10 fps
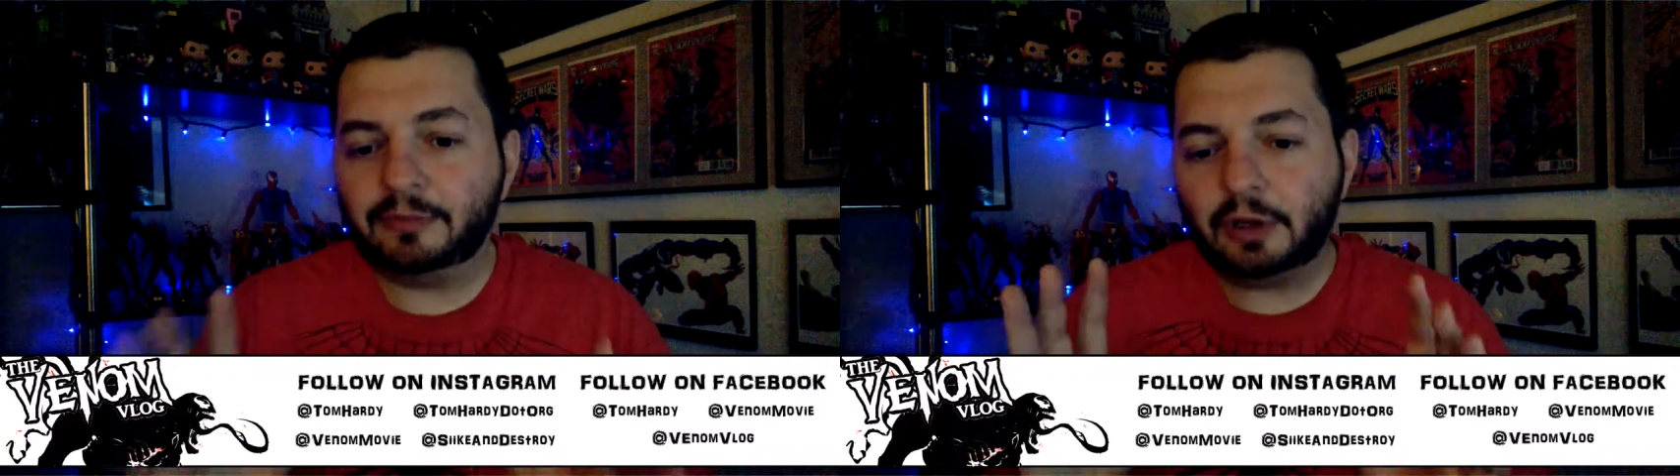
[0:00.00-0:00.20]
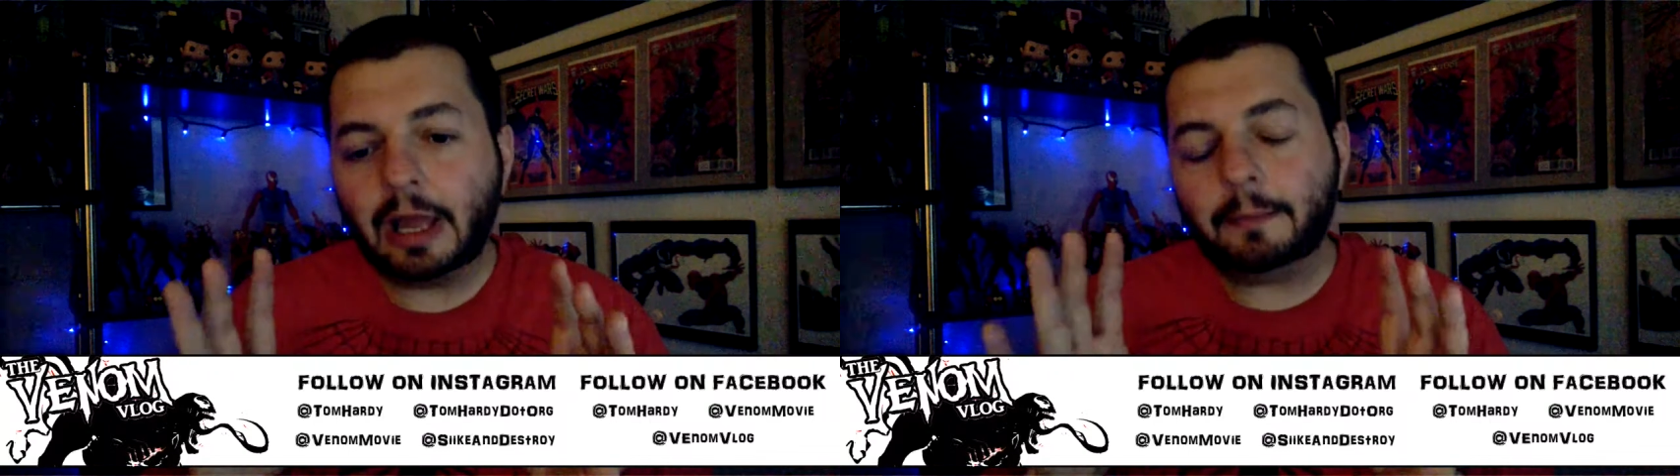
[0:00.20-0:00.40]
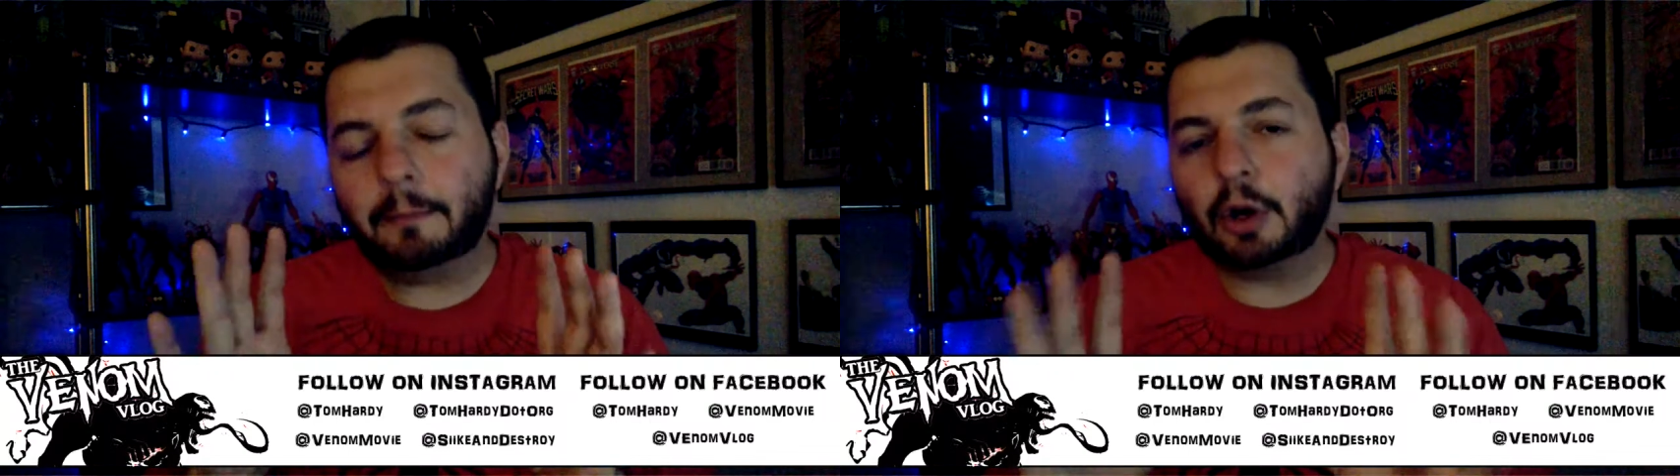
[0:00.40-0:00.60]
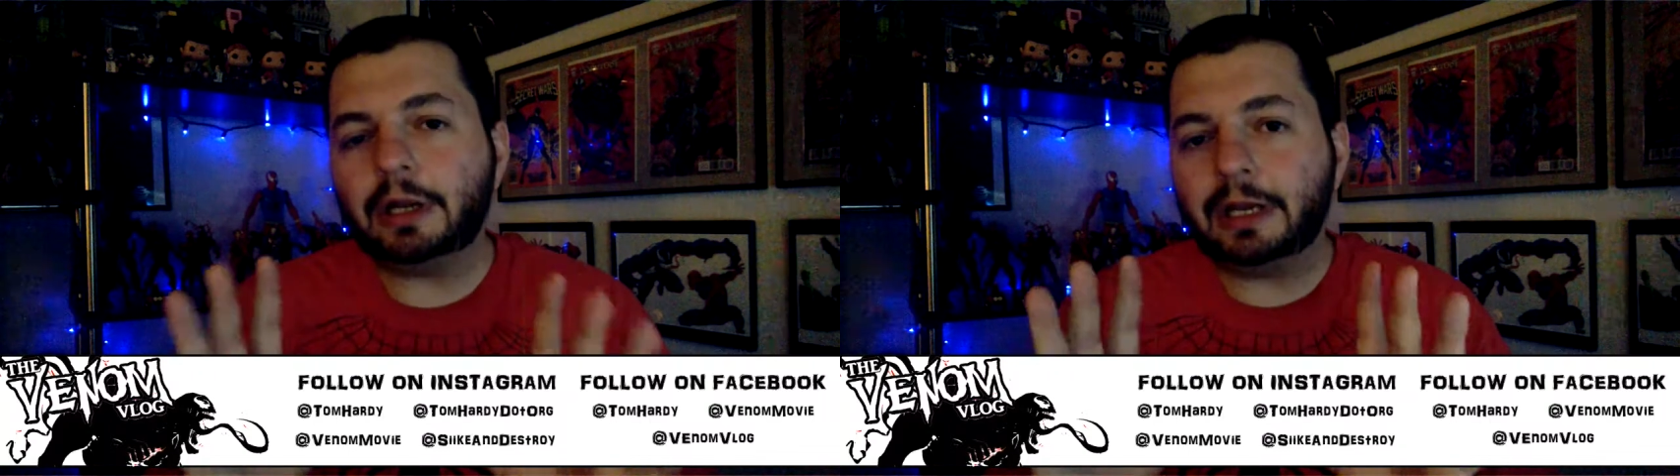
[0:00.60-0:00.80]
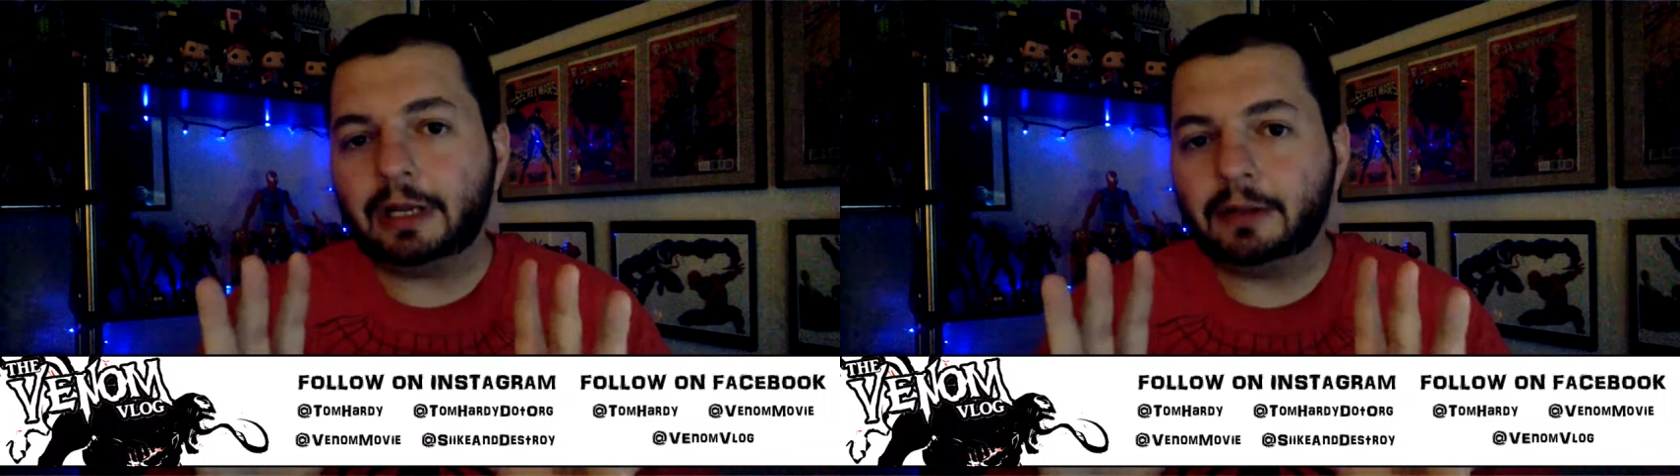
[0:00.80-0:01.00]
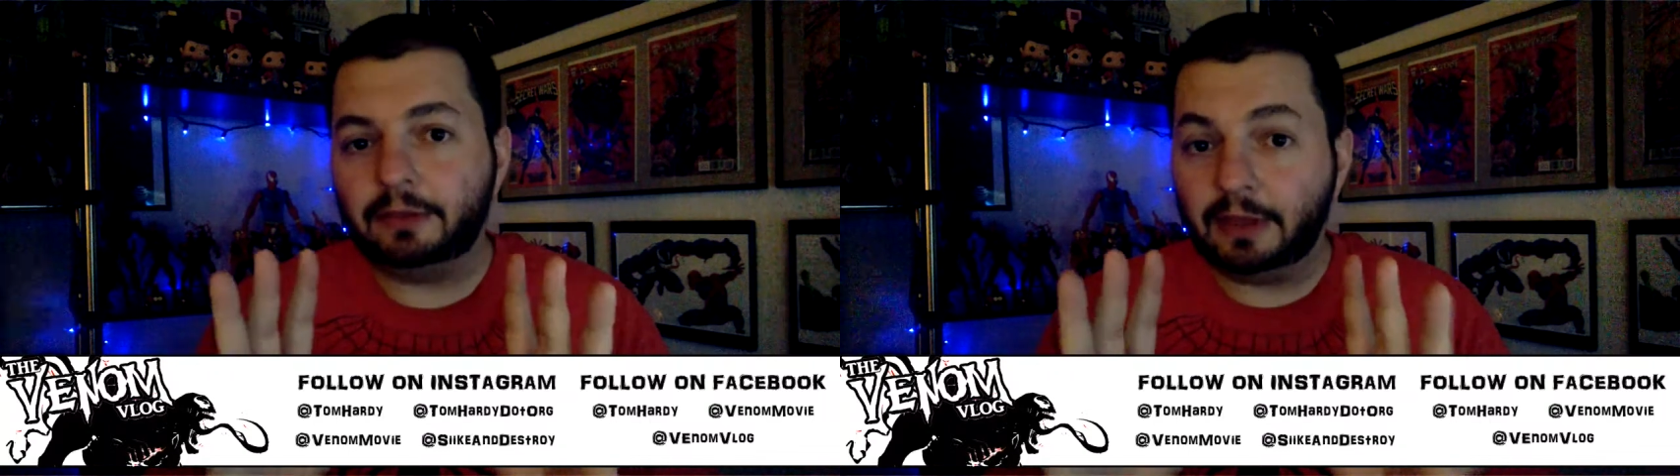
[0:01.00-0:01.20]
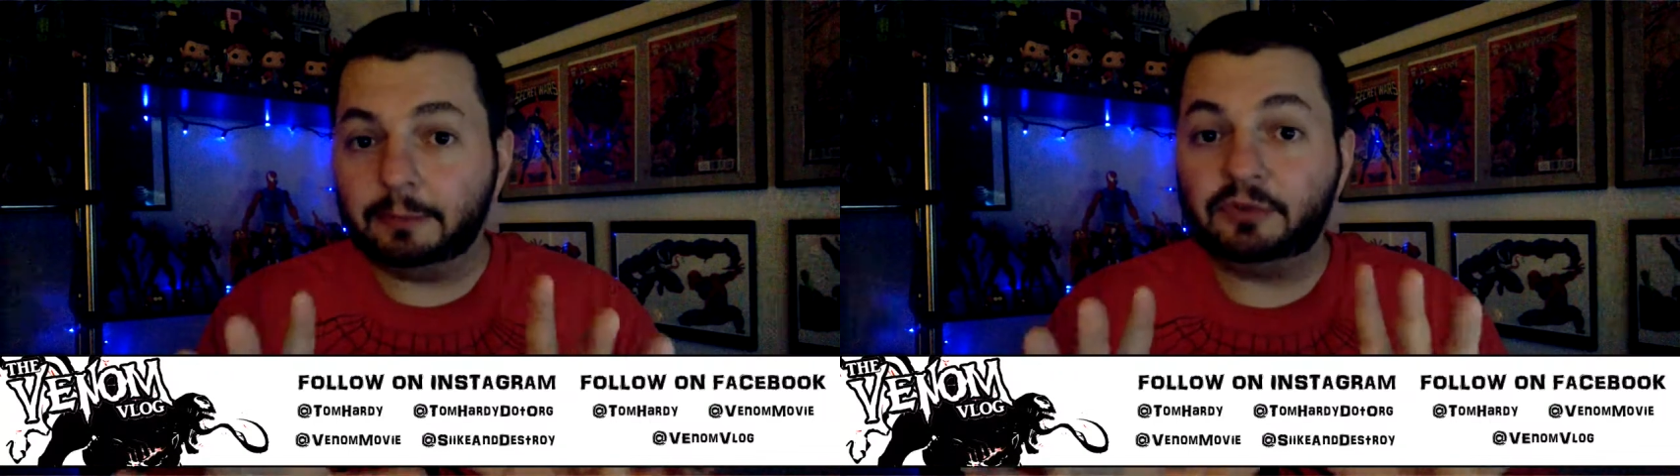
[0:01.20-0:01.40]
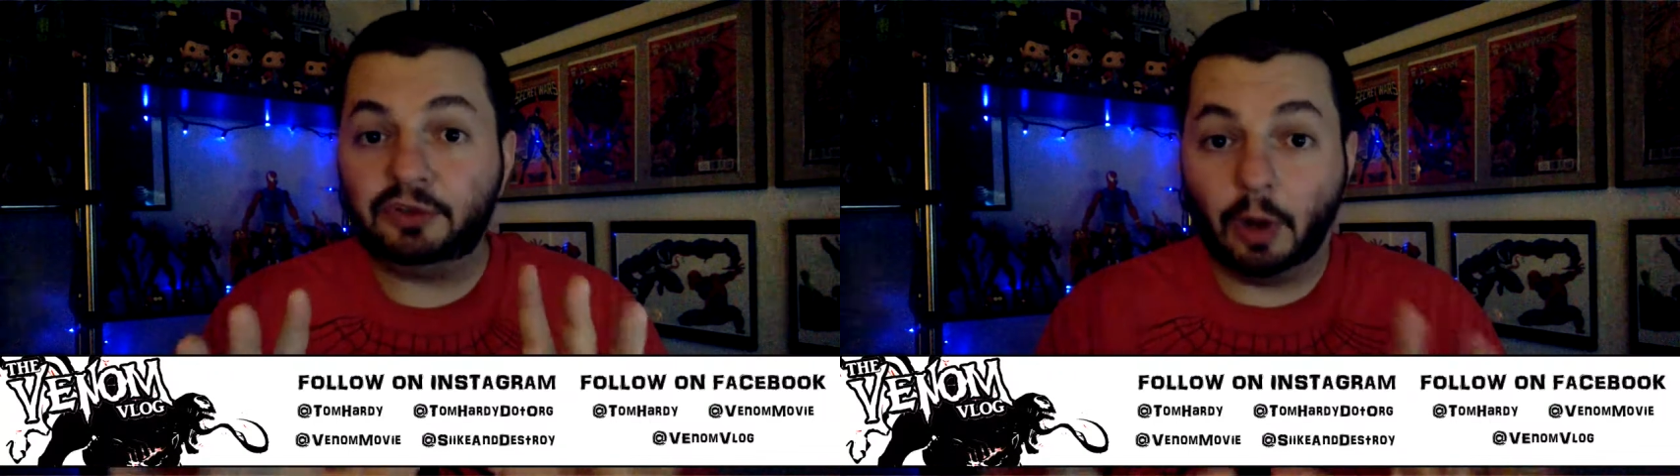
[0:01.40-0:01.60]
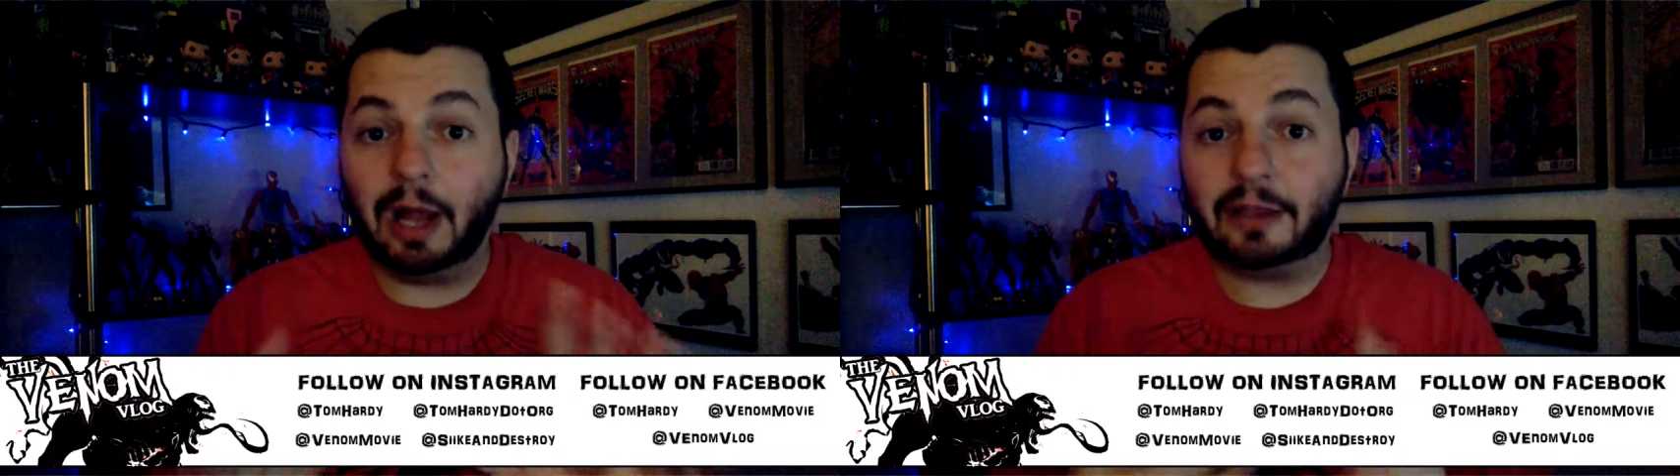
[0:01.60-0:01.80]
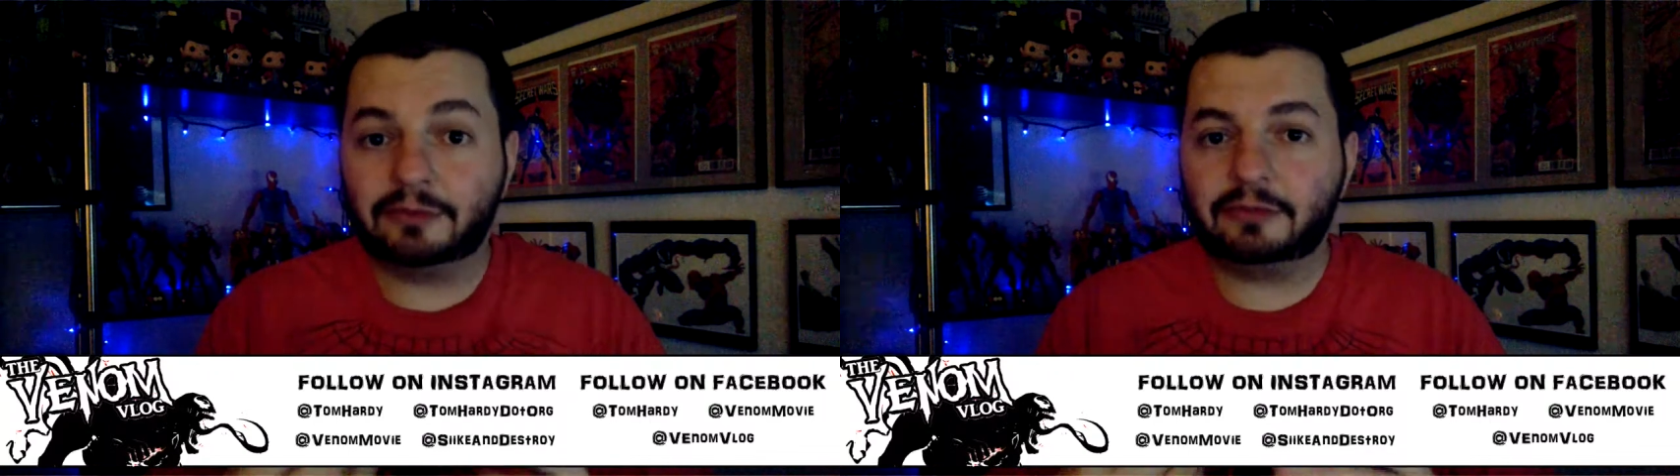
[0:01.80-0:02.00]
they're not marketing them to us.